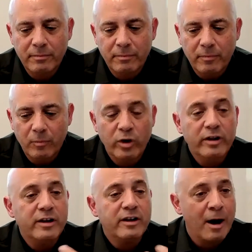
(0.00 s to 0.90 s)

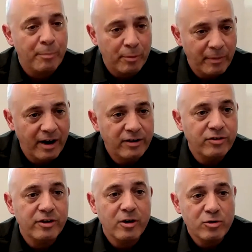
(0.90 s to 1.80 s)
willing to compromise
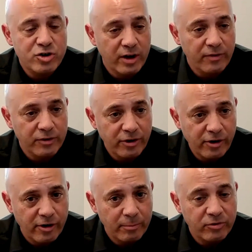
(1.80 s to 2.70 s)
and negotiate the
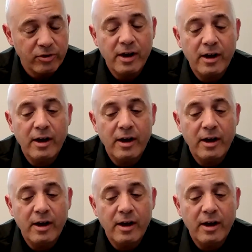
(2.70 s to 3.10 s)
terms,